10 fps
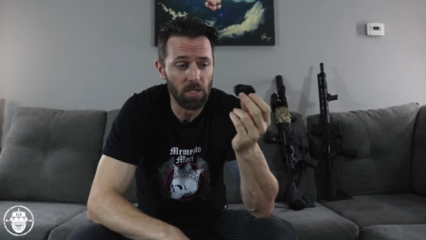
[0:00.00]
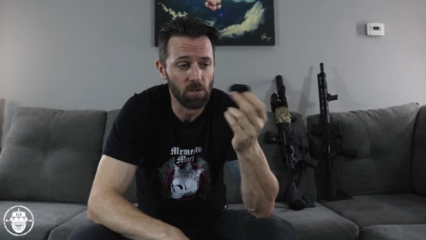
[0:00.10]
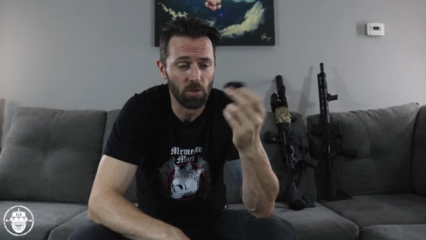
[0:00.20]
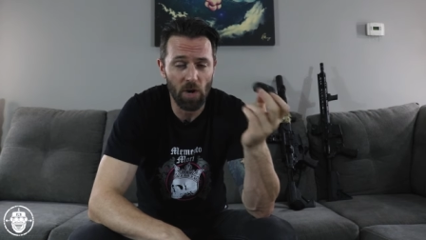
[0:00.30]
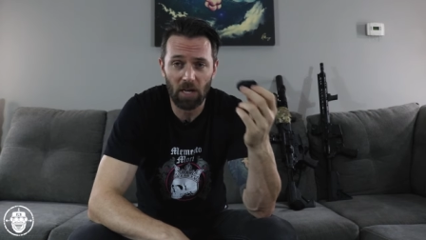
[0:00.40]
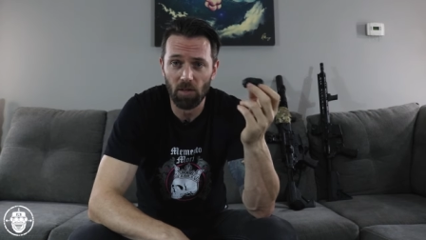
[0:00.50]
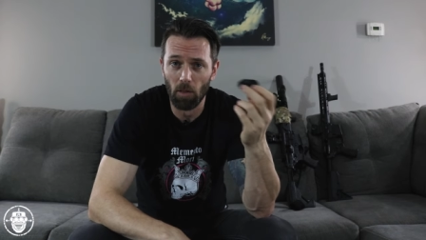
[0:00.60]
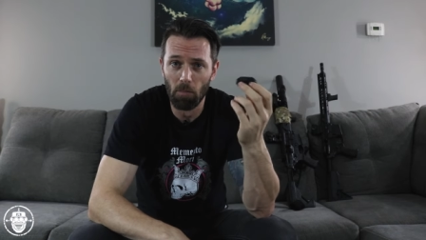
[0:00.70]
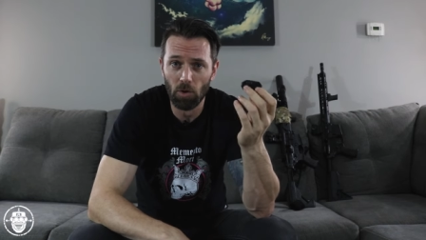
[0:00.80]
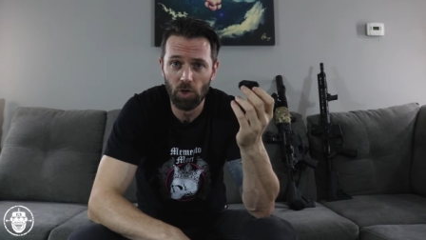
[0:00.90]
So it tracks all
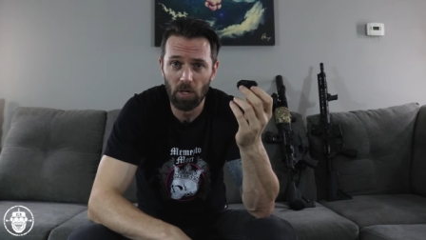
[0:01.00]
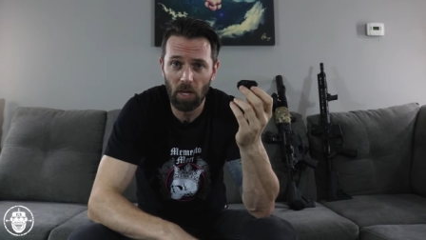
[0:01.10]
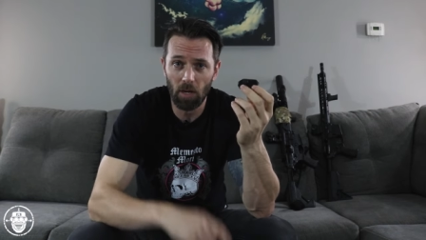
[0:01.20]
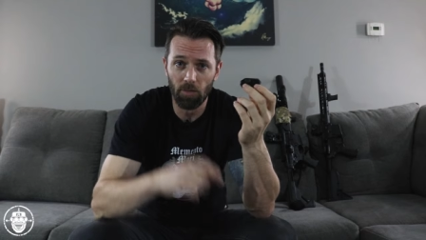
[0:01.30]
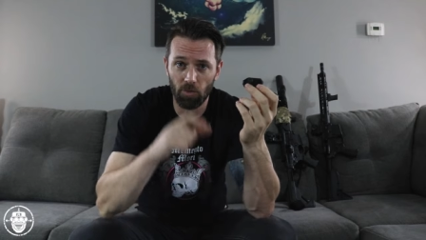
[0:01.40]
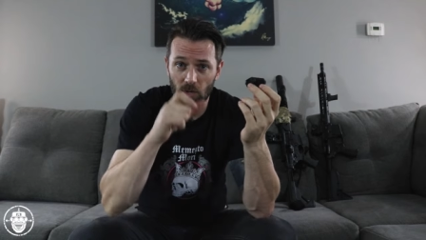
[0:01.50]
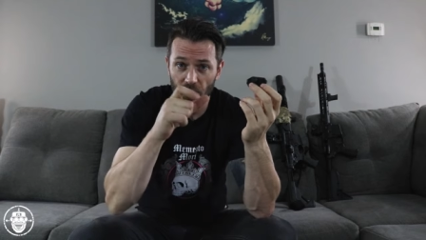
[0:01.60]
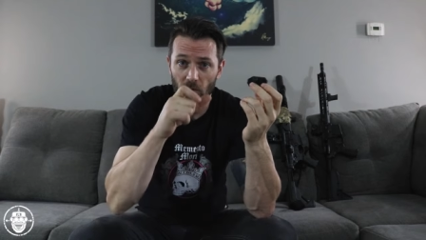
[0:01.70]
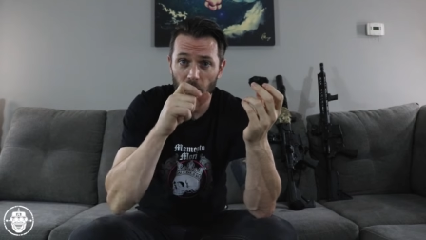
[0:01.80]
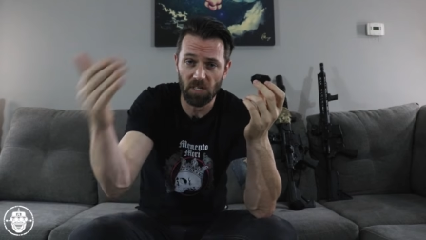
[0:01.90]
the motion data through
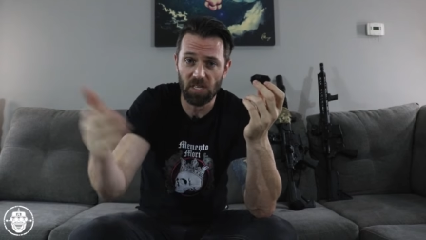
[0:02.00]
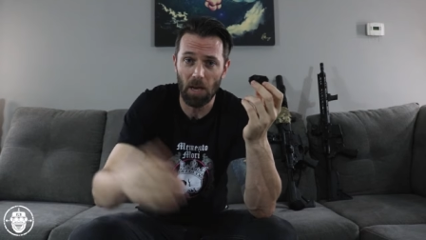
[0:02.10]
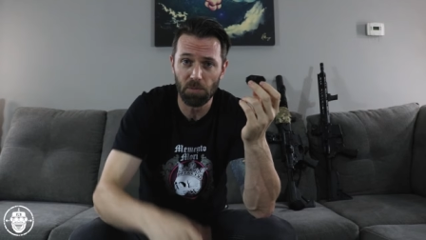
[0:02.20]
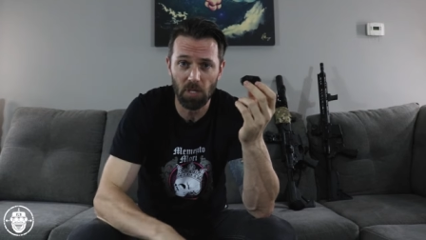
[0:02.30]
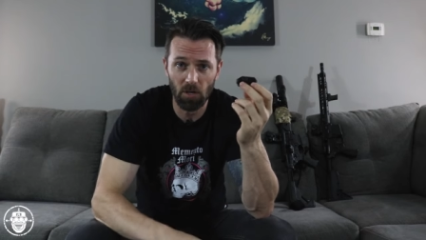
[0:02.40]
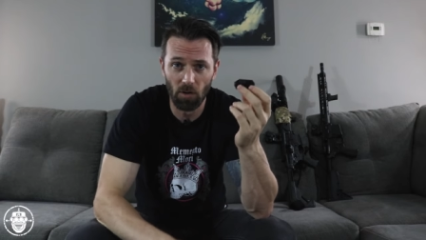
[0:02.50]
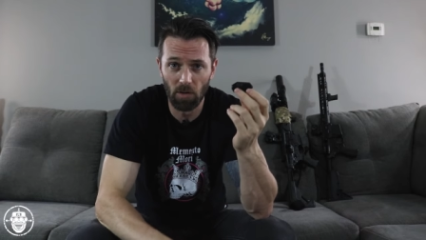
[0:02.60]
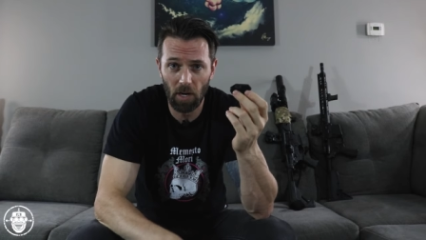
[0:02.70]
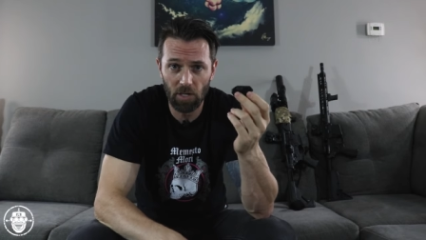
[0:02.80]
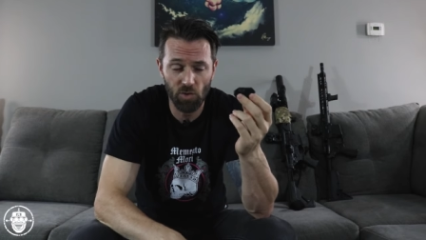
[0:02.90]
different steps in
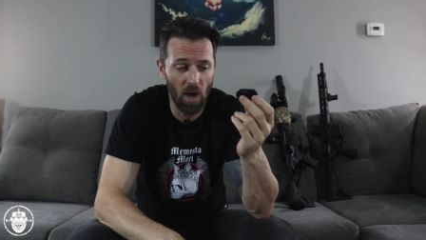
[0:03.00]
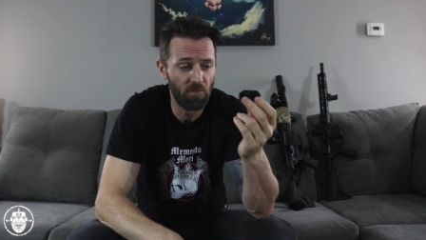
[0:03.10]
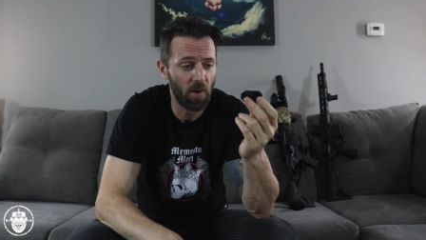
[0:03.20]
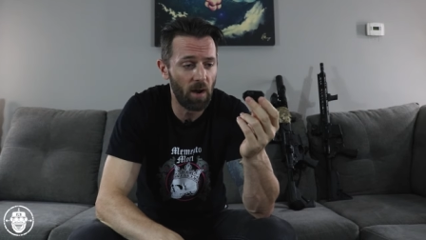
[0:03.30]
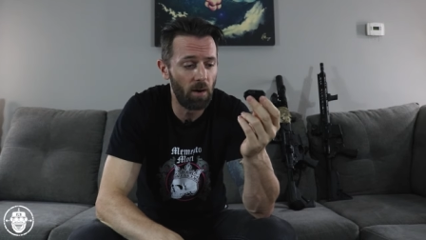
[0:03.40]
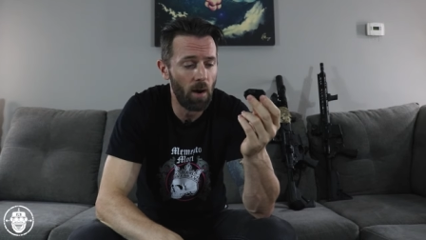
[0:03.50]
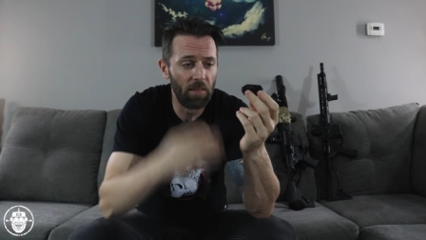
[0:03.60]
your uh, dry fire,